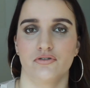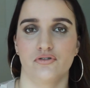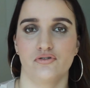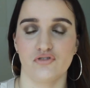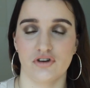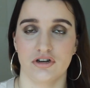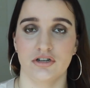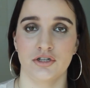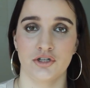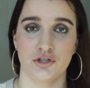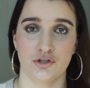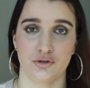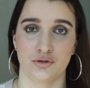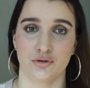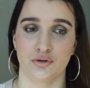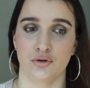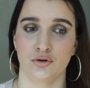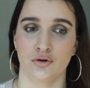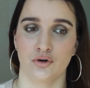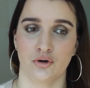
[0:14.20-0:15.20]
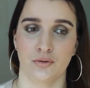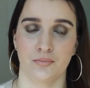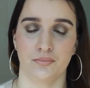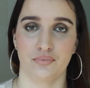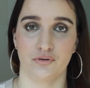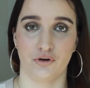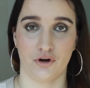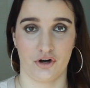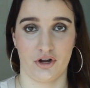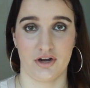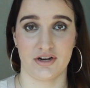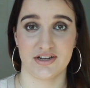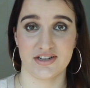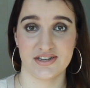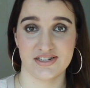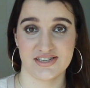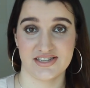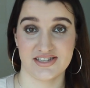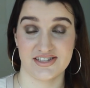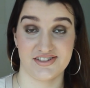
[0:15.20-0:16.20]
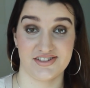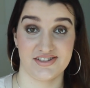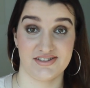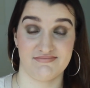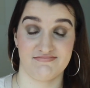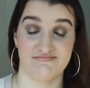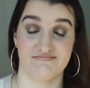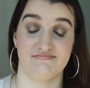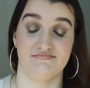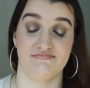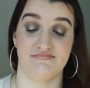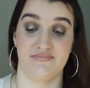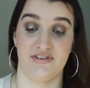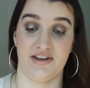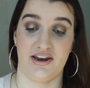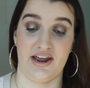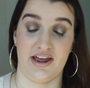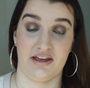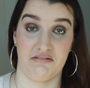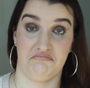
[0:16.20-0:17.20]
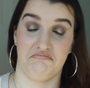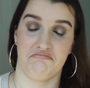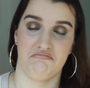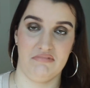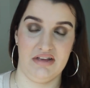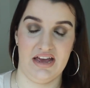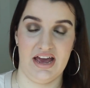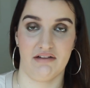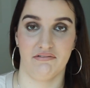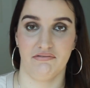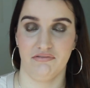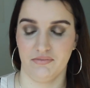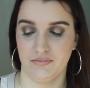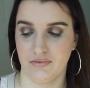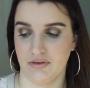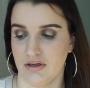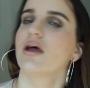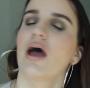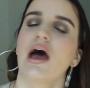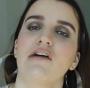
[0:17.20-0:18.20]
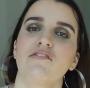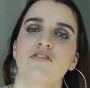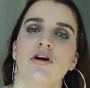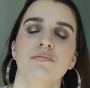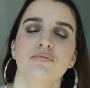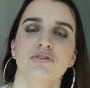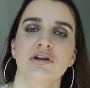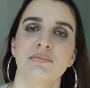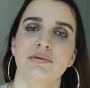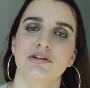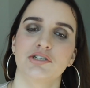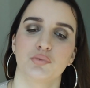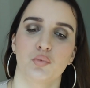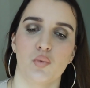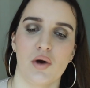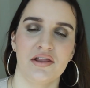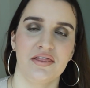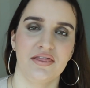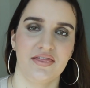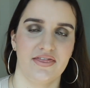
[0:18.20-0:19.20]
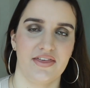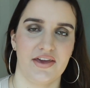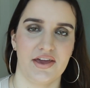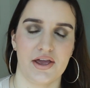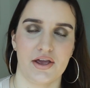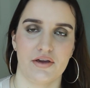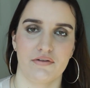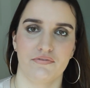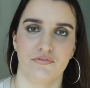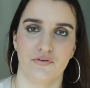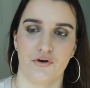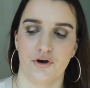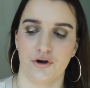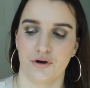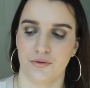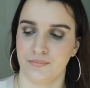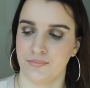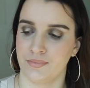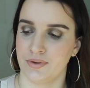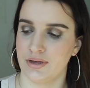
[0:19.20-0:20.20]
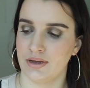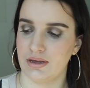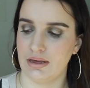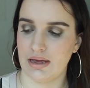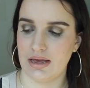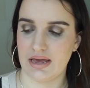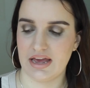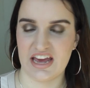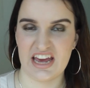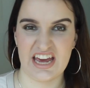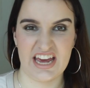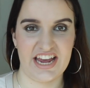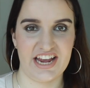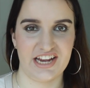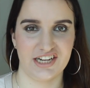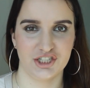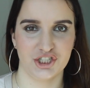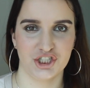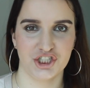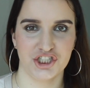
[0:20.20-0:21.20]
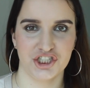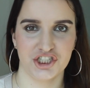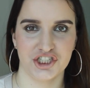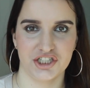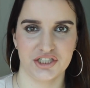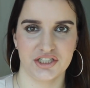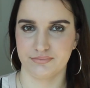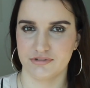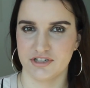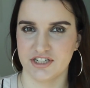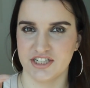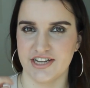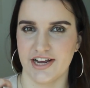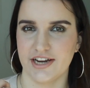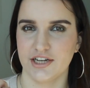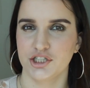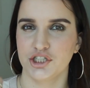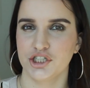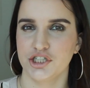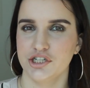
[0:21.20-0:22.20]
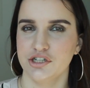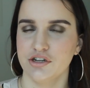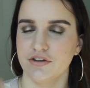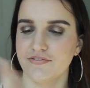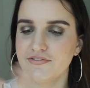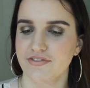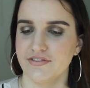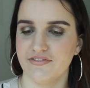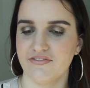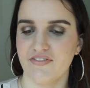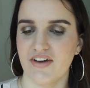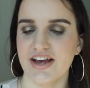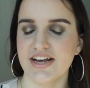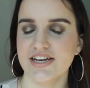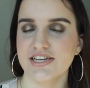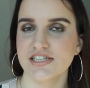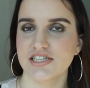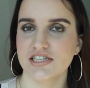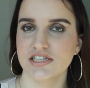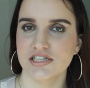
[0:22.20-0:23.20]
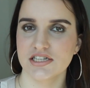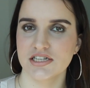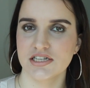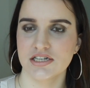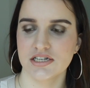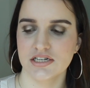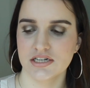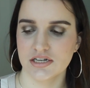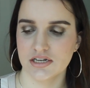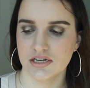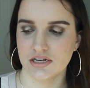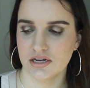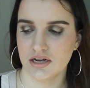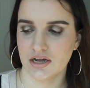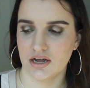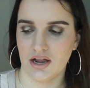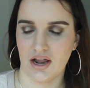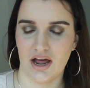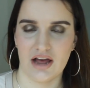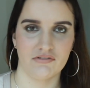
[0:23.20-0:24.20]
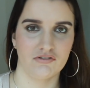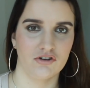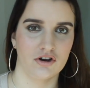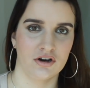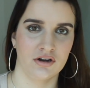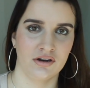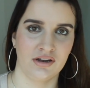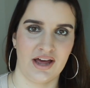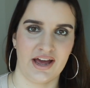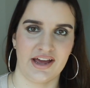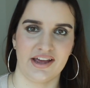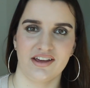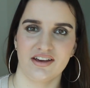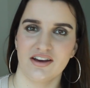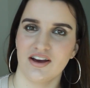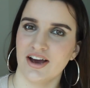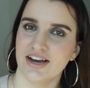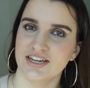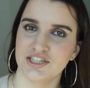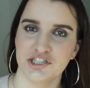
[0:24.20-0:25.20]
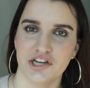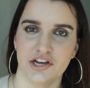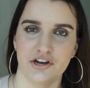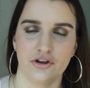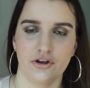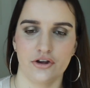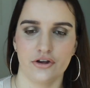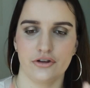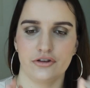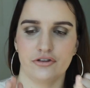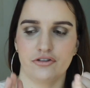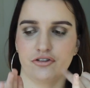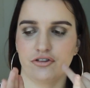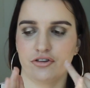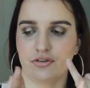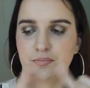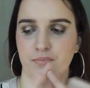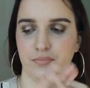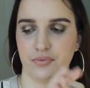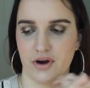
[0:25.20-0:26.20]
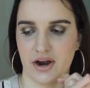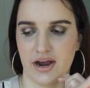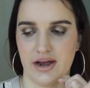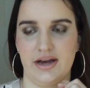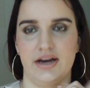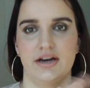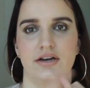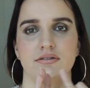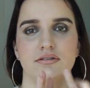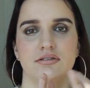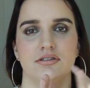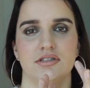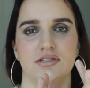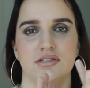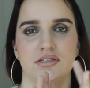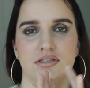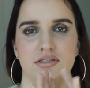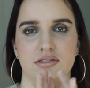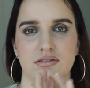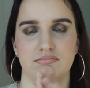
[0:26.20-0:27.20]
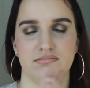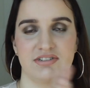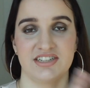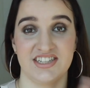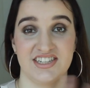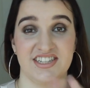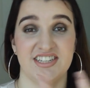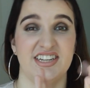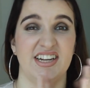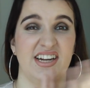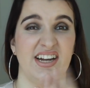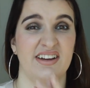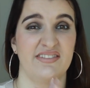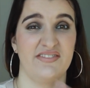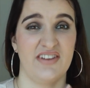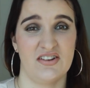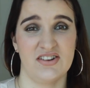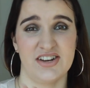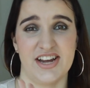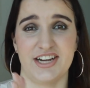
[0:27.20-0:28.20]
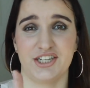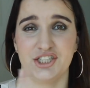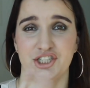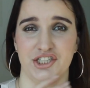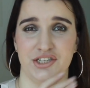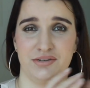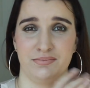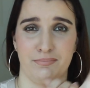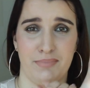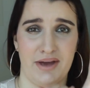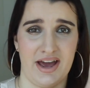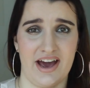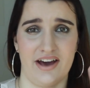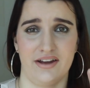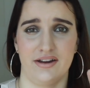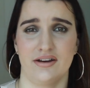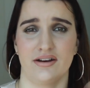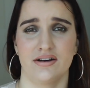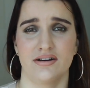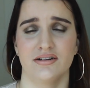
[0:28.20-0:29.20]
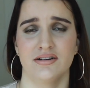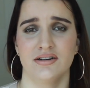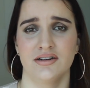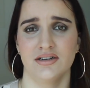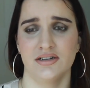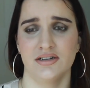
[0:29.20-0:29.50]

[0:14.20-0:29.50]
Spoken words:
drugstore products that I have. I've got pretty much one thing from each section of the face. I've got like eyeshadows, brows, concealer, foundation, powder,